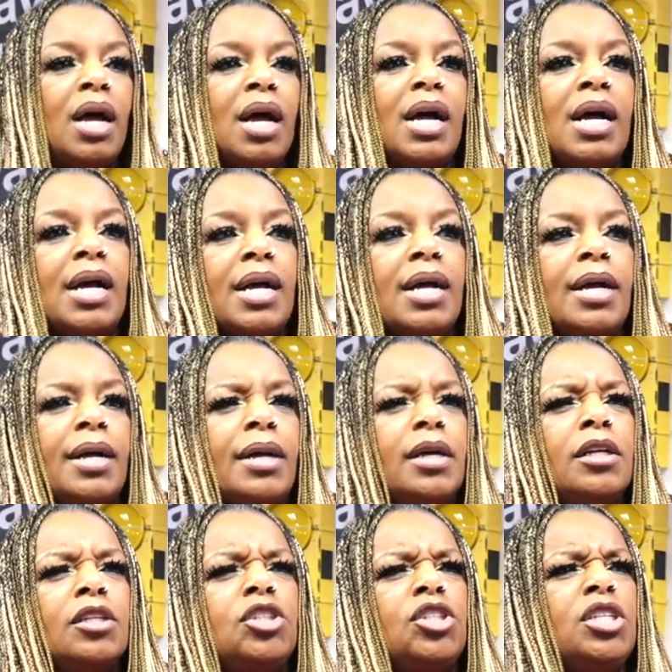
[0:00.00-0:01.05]

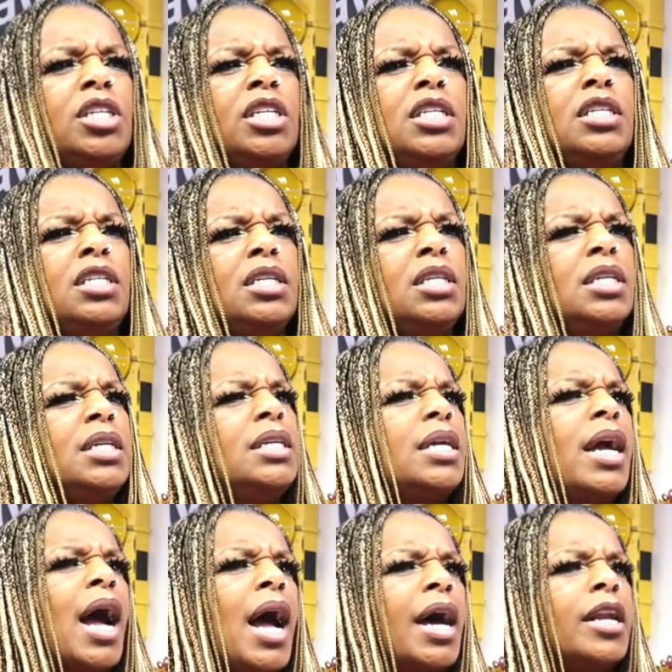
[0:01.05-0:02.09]
Uh, she
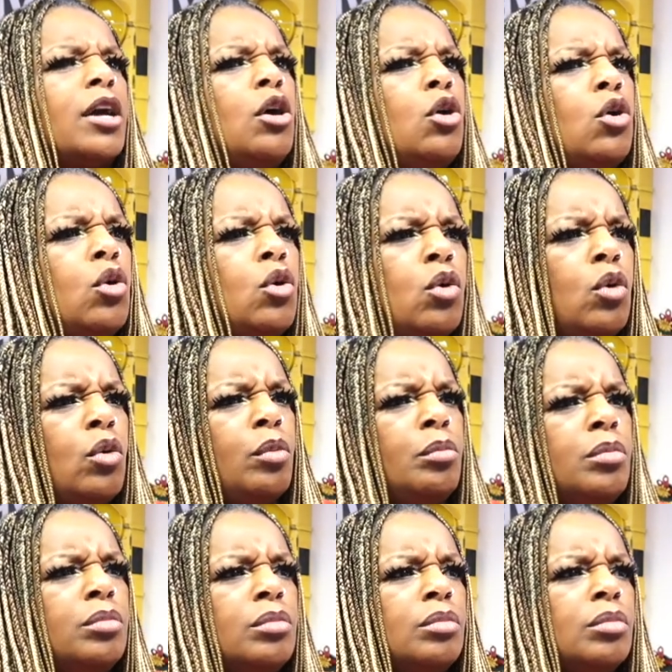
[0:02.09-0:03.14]
got
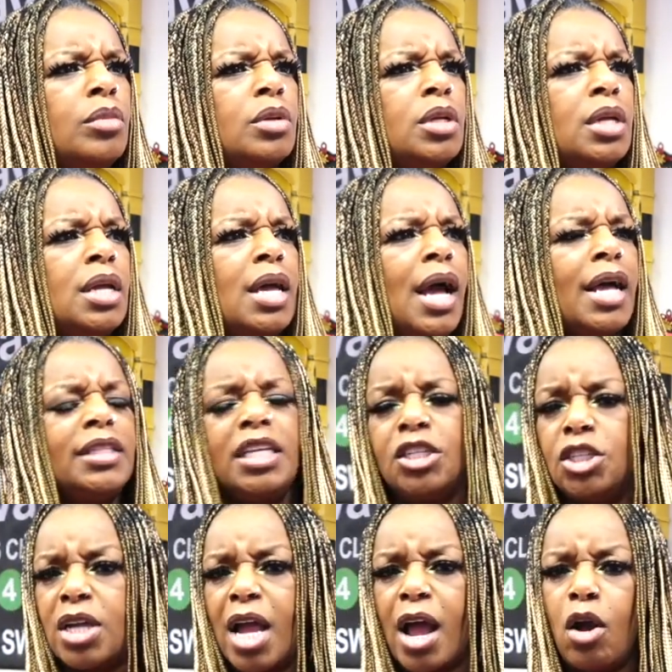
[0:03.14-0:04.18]
home. I
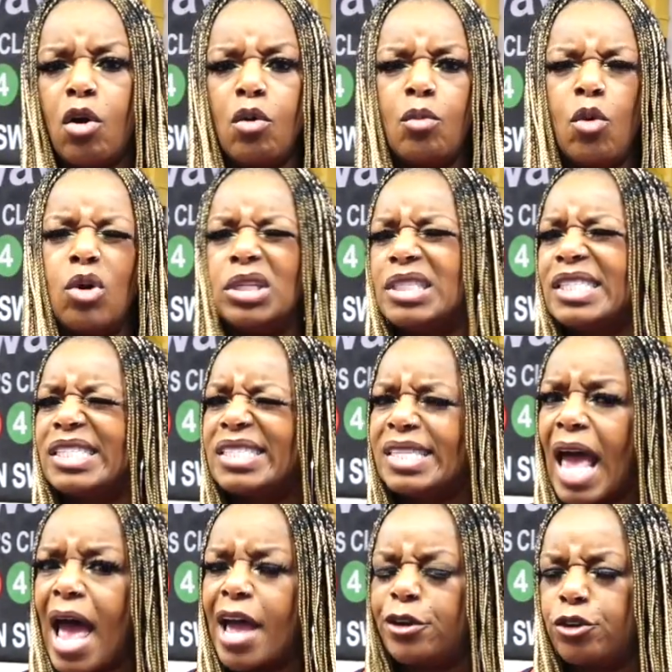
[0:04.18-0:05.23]
think she got home on
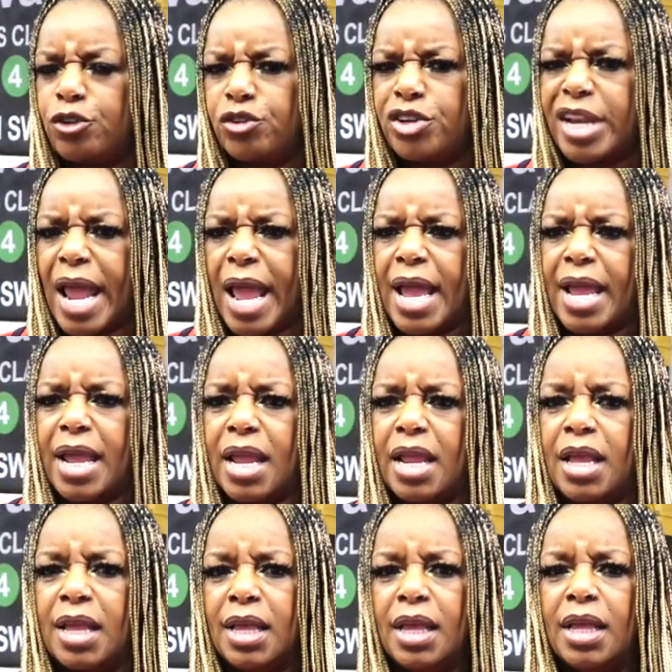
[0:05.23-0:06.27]
Saturday.
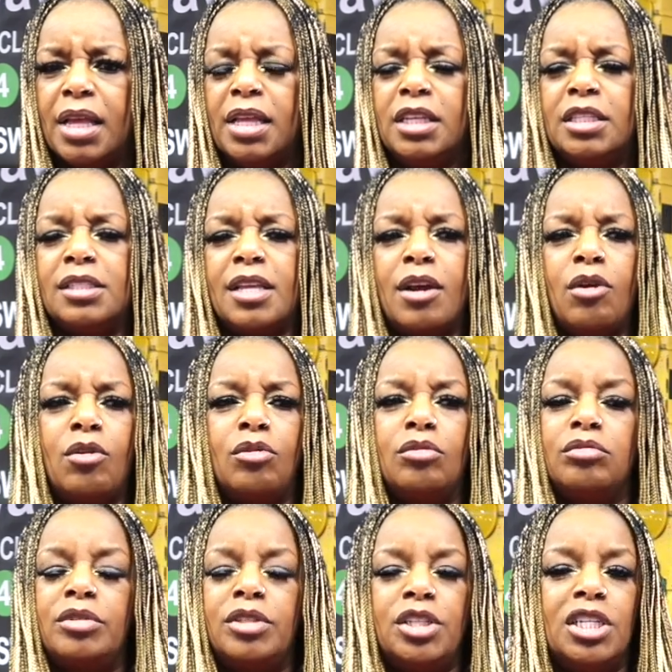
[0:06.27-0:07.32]

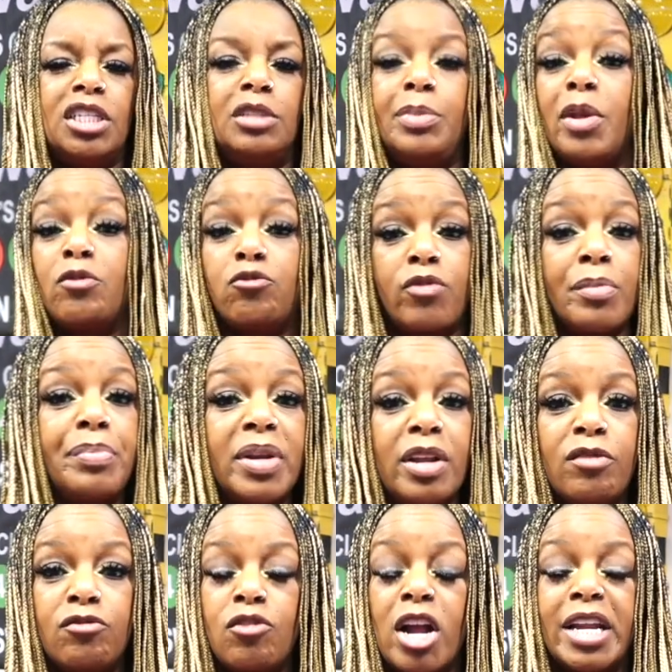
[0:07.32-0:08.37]
So she's been ripping
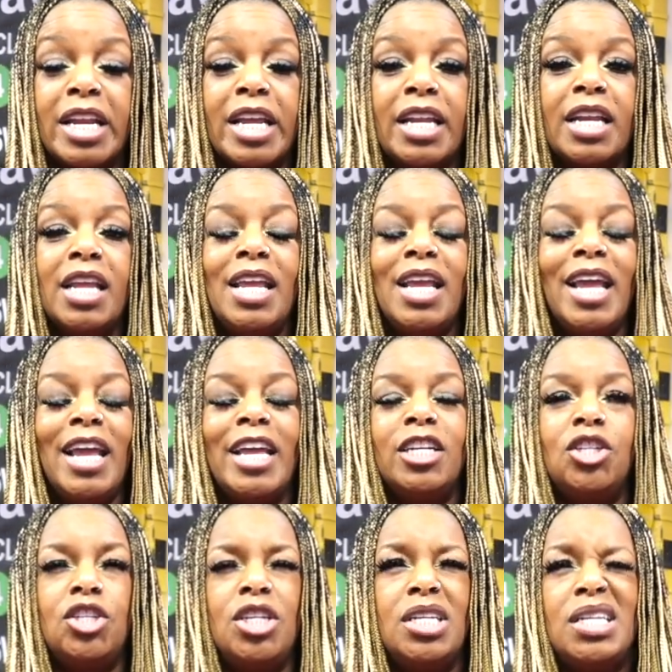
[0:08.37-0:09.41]
and running,
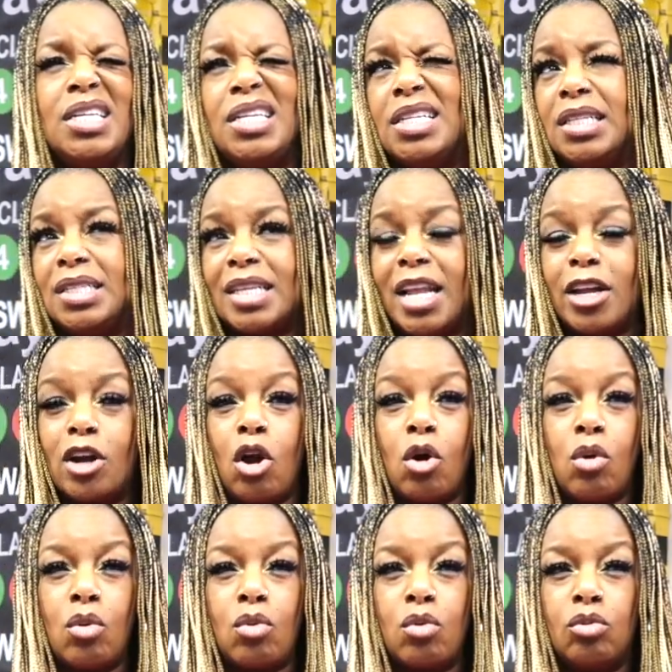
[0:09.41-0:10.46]
and she set a
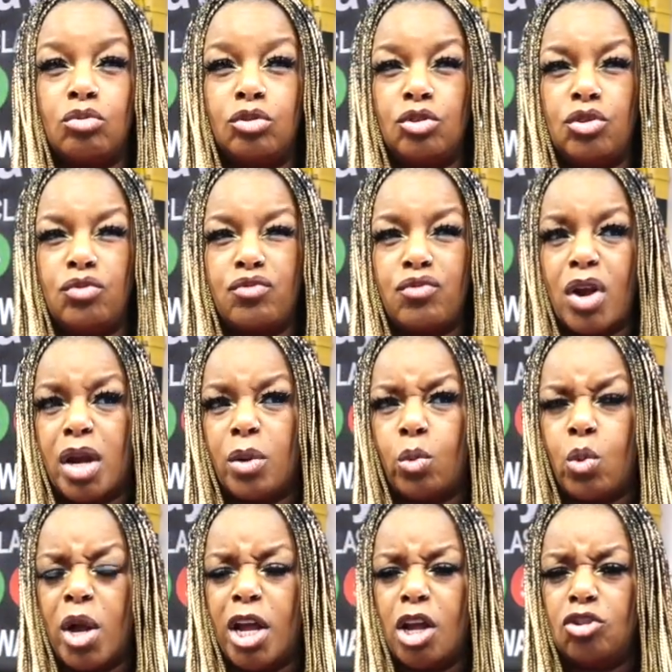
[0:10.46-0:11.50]
goal to
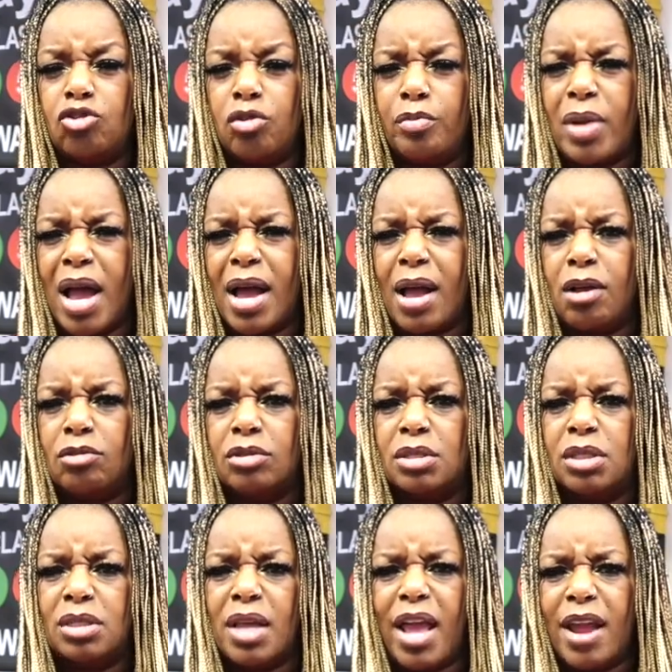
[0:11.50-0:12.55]
run 100
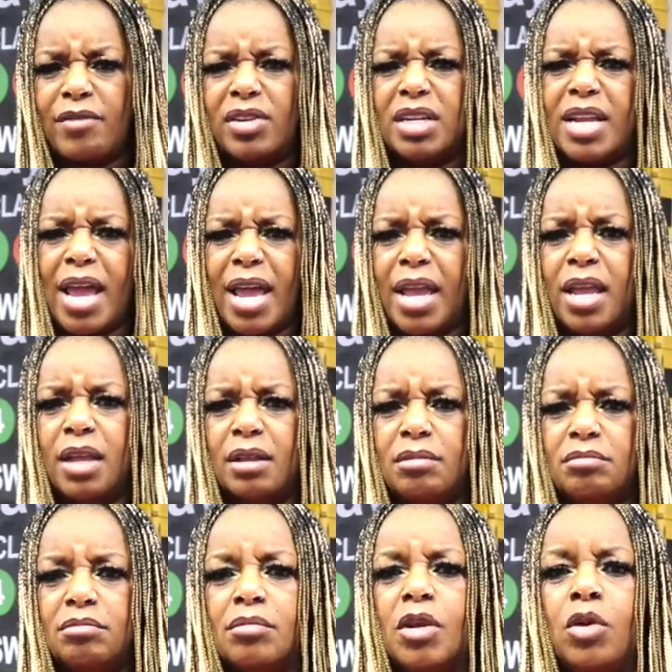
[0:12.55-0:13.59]
miles every day.
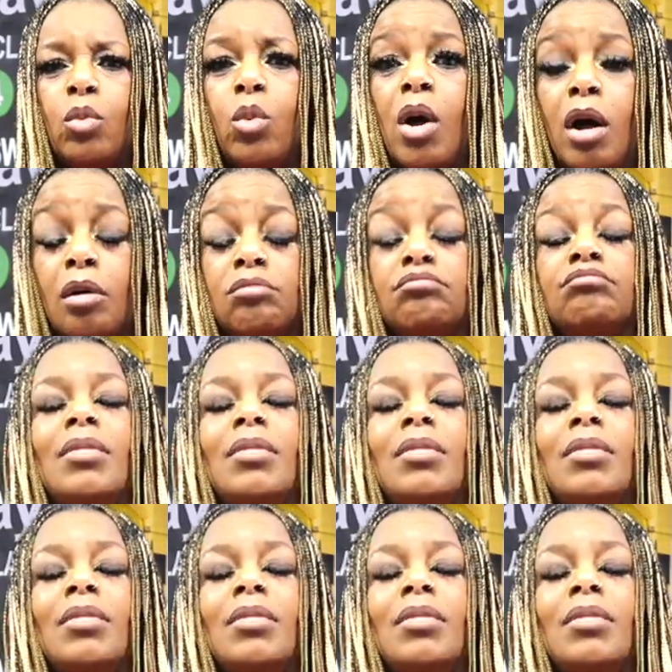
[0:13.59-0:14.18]
Well.